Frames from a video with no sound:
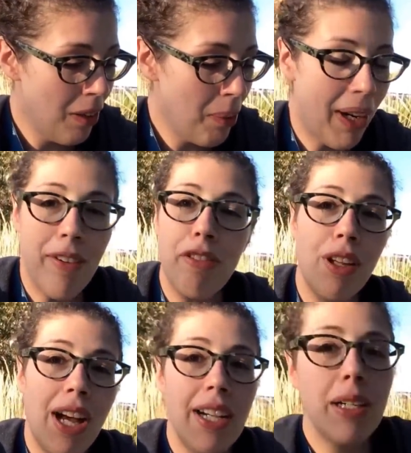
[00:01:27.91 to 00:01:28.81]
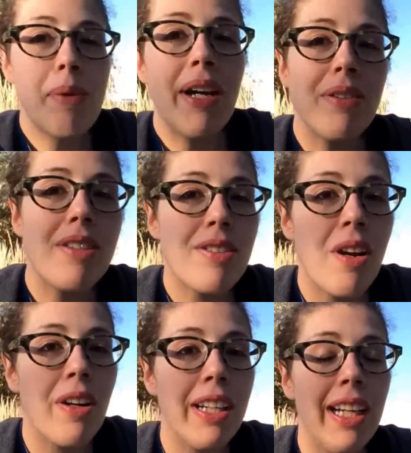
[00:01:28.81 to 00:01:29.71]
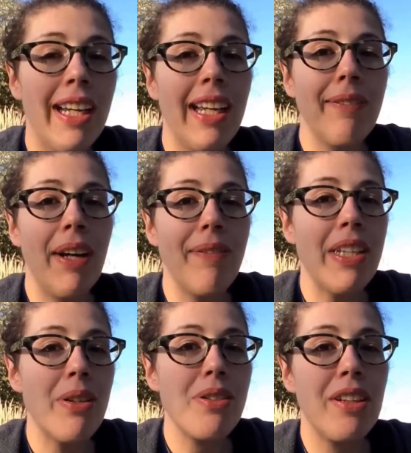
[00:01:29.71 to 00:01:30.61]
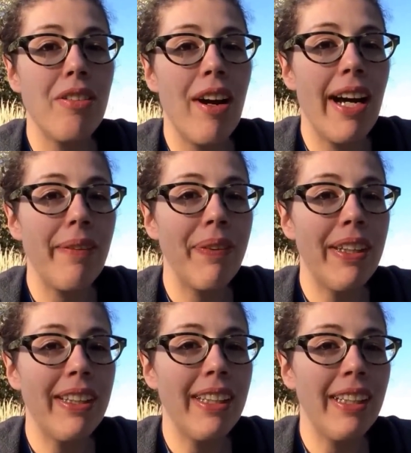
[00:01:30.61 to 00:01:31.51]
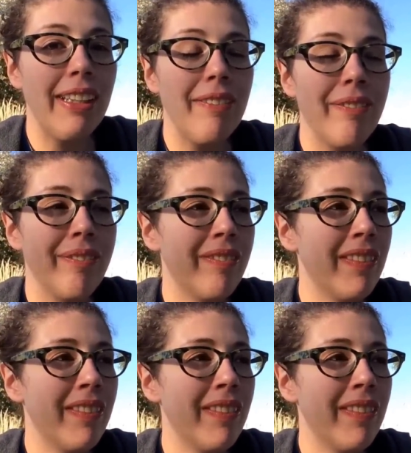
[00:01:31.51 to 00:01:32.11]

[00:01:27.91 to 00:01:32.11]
when I vlog about starting it and my meals and crap, um,